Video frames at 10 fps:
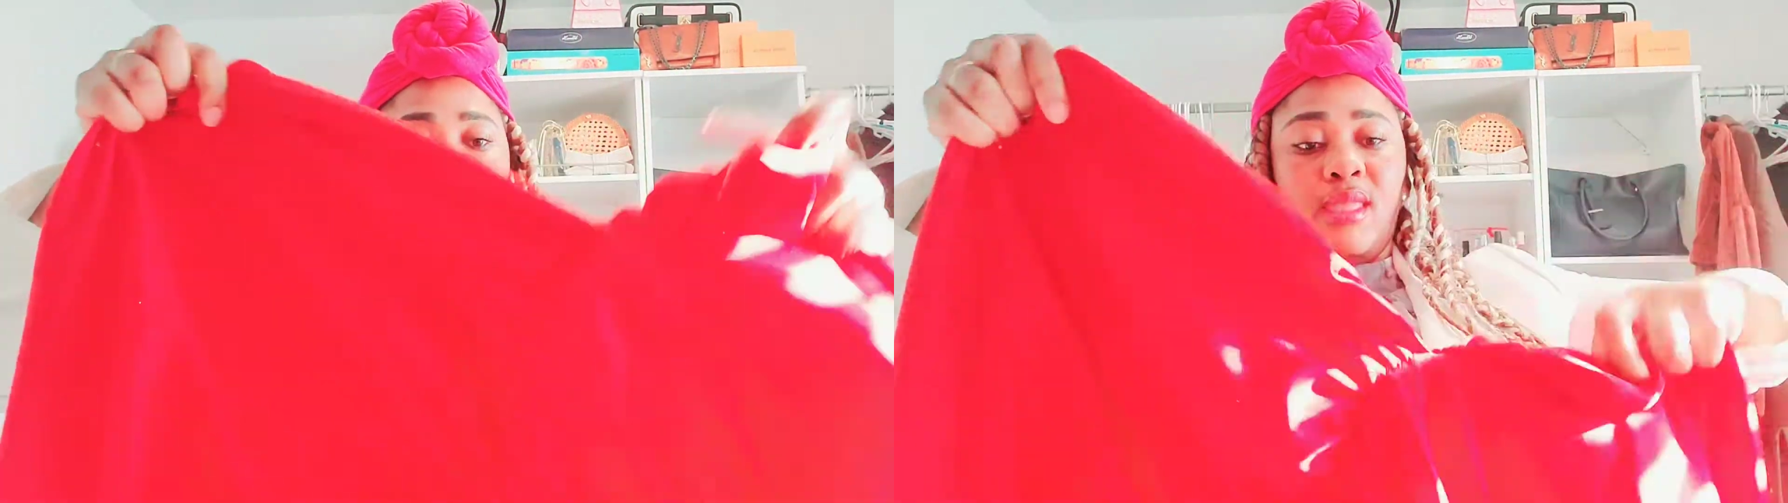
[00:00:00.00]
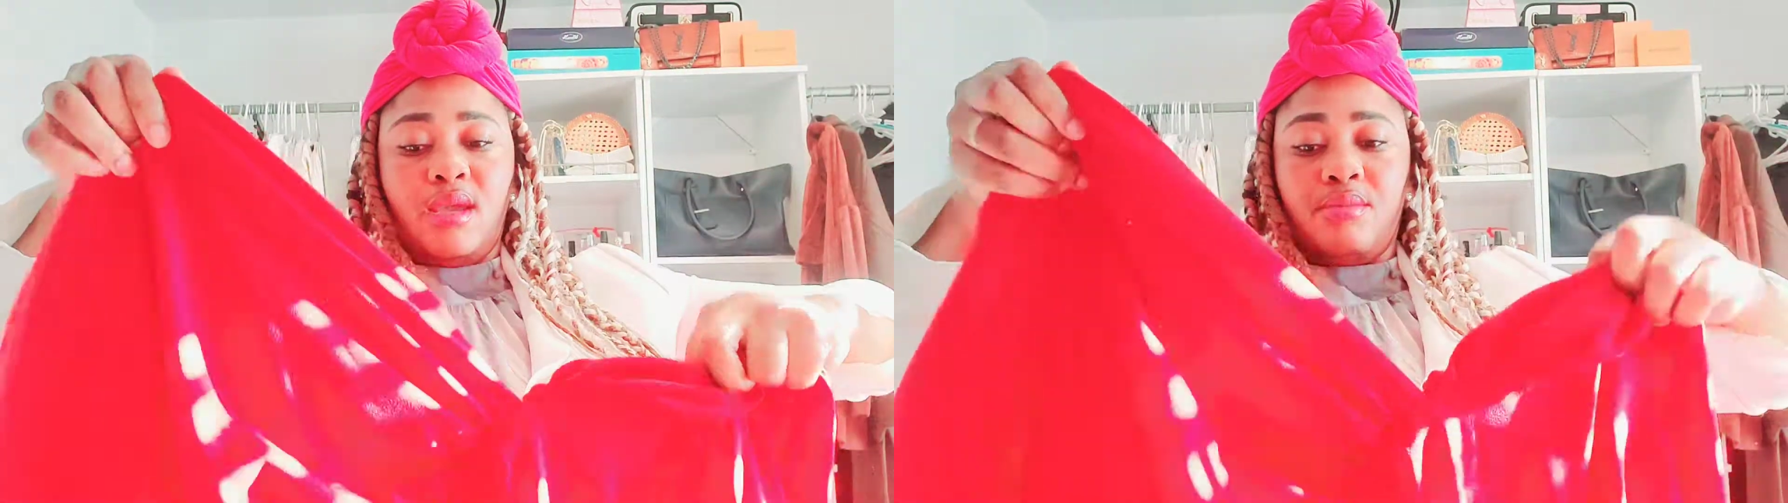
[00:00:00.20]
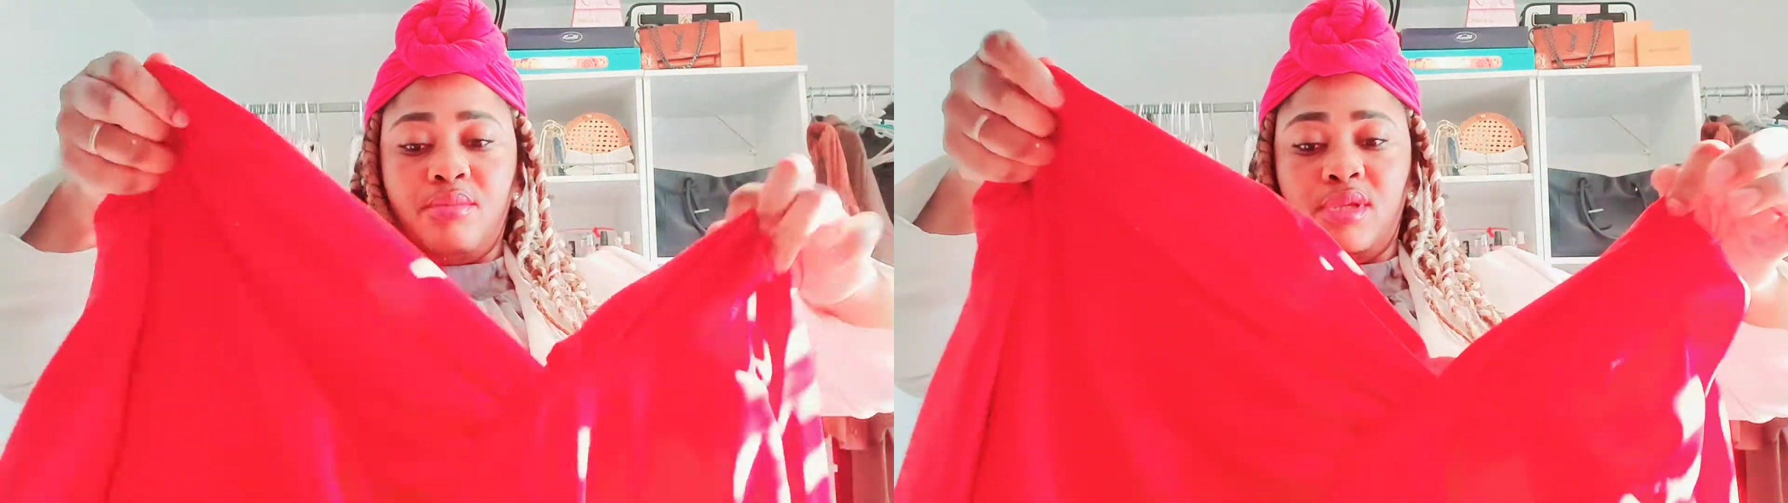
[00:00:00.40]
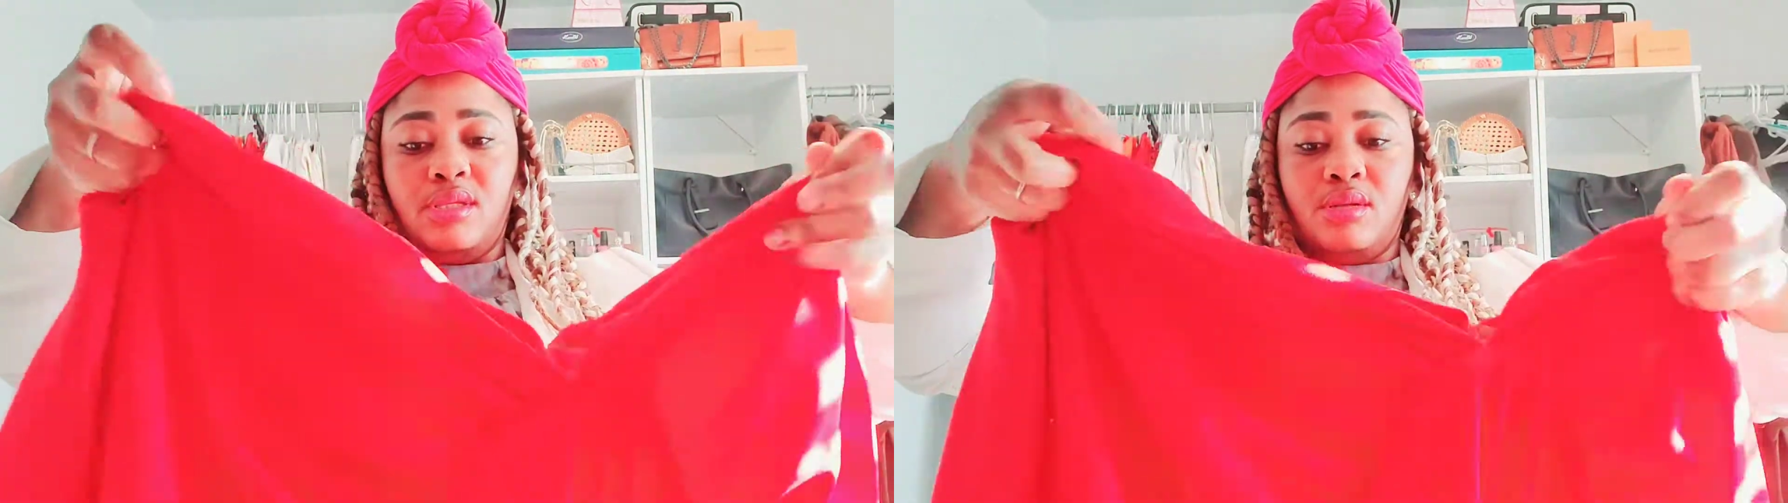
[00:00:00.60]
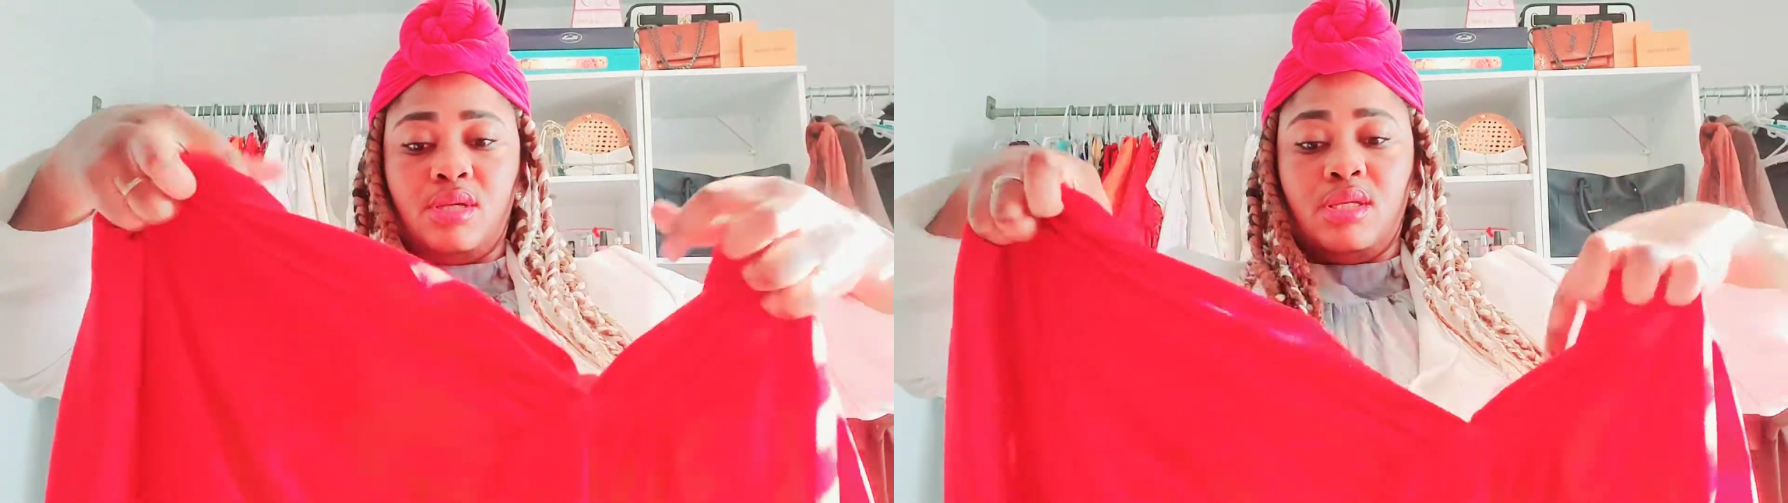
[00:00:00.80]
yep it's
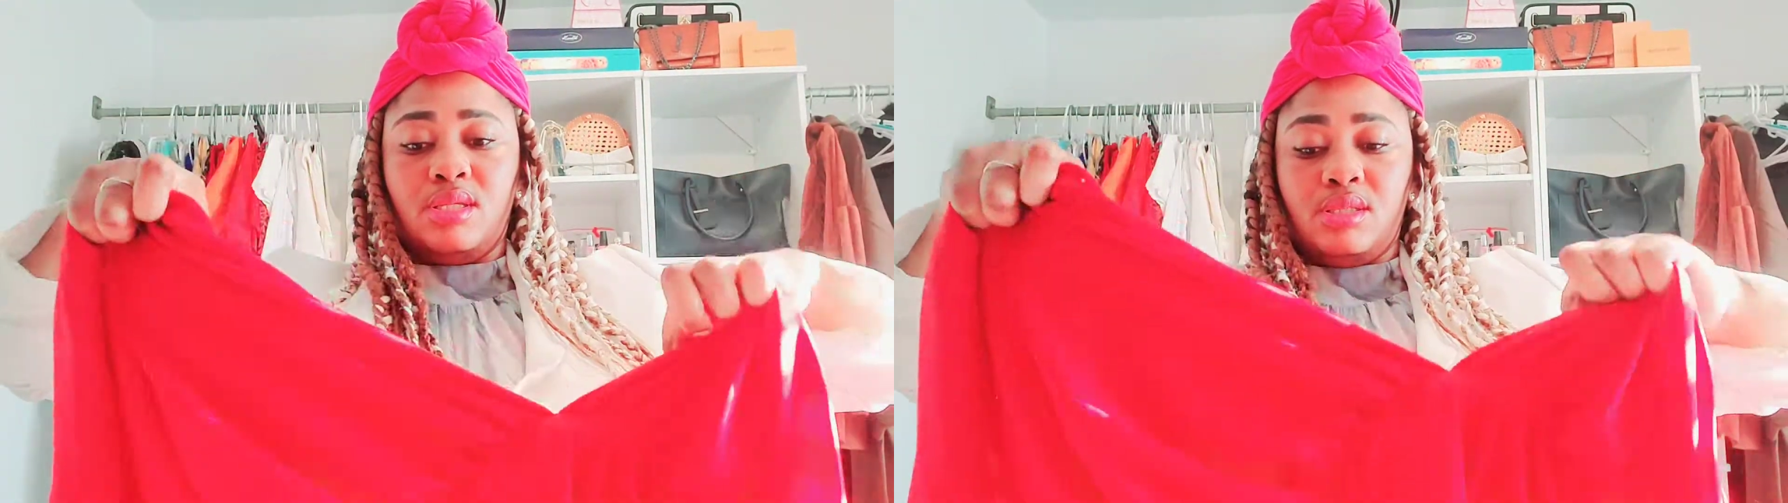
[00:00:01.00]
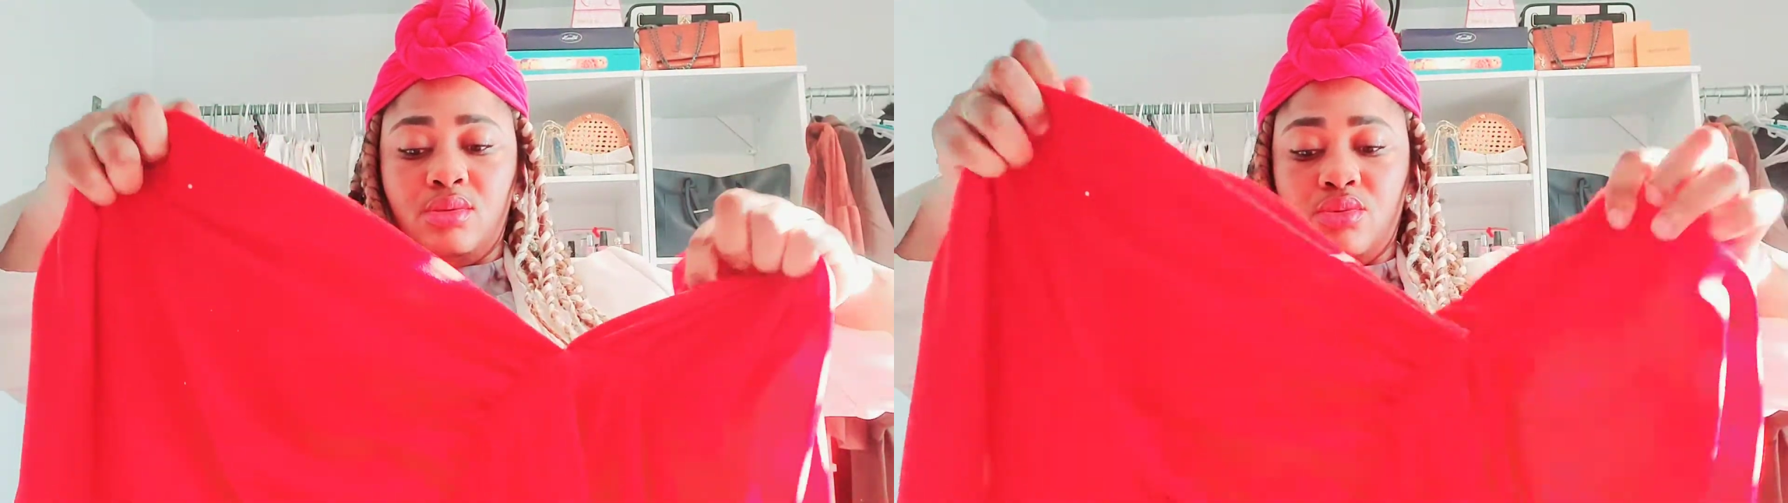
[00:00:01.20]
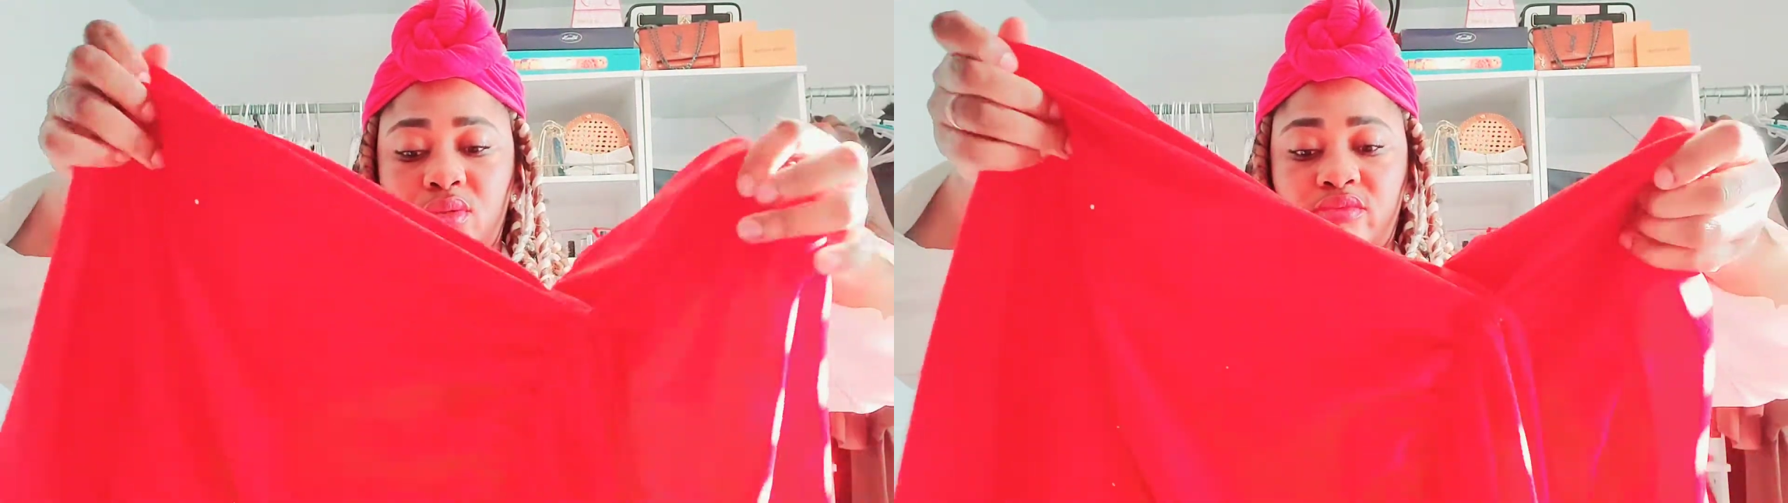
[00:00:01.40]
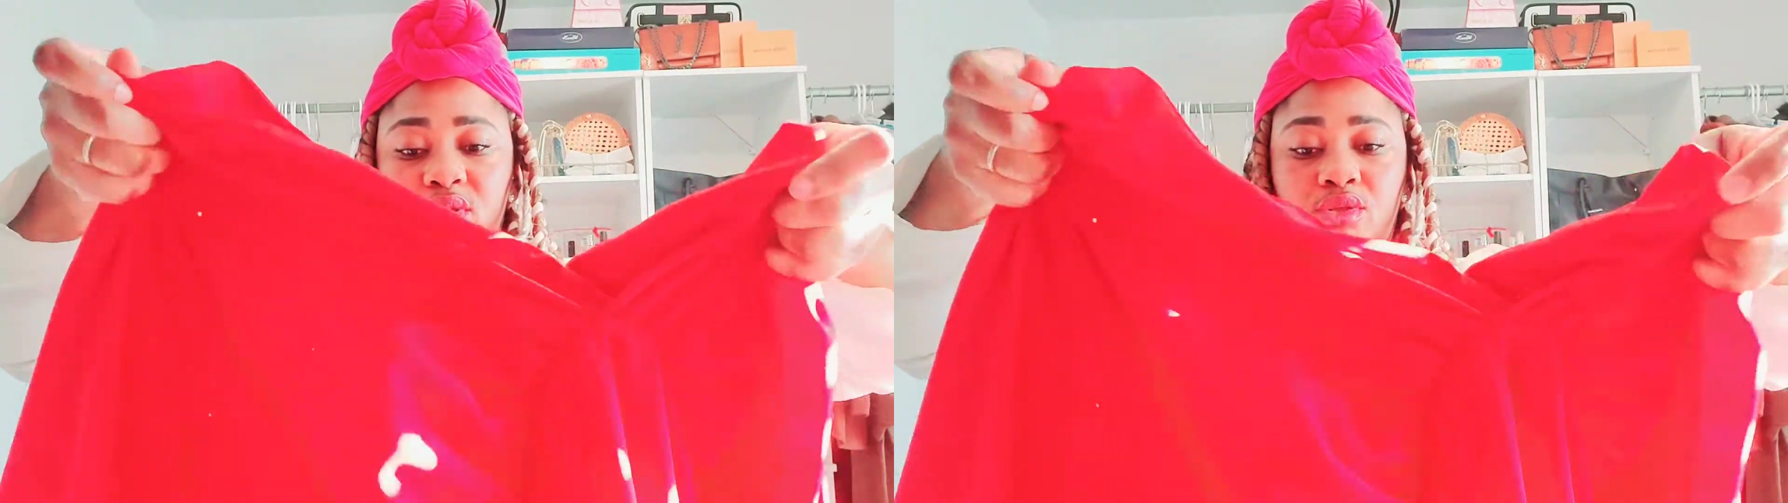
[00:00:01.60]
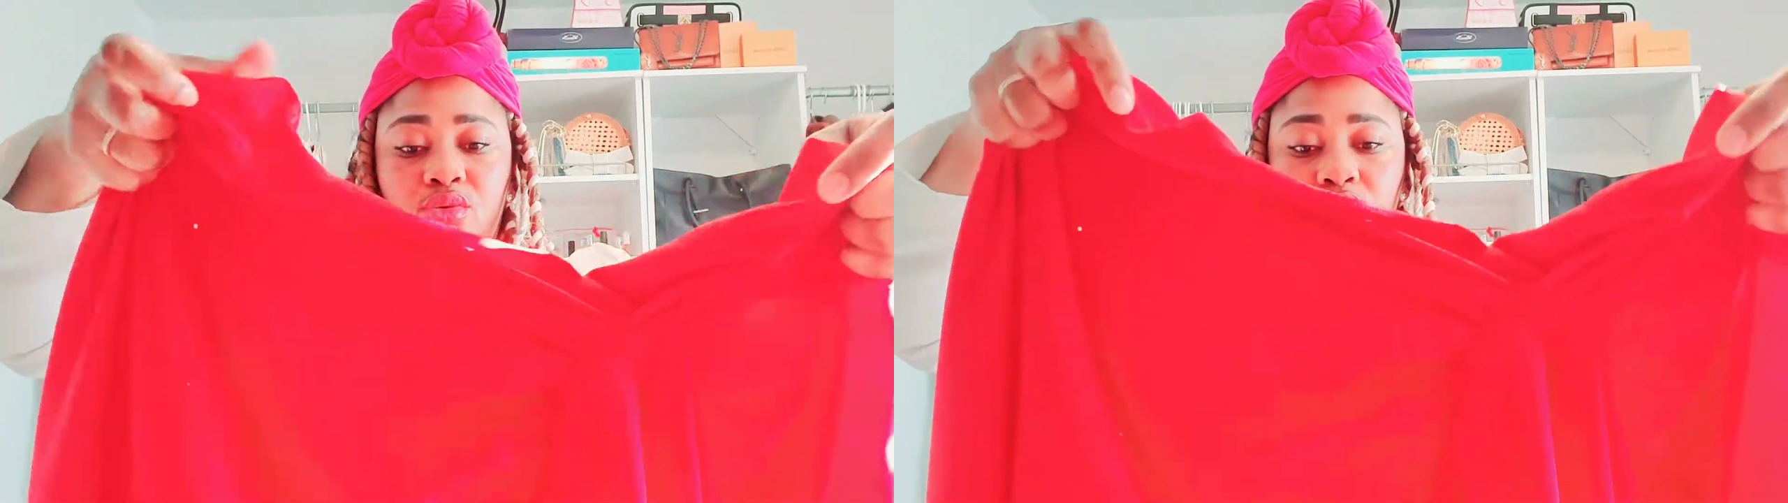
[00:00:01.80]
not easy doing
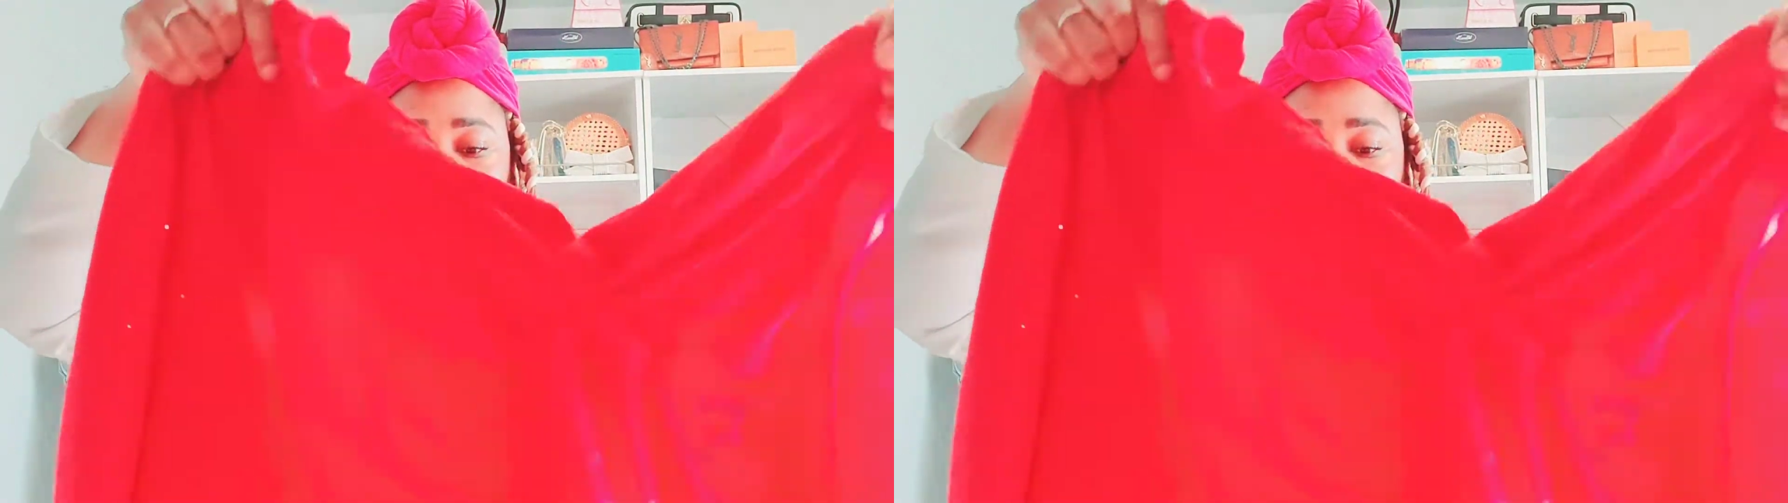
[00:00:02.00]
videos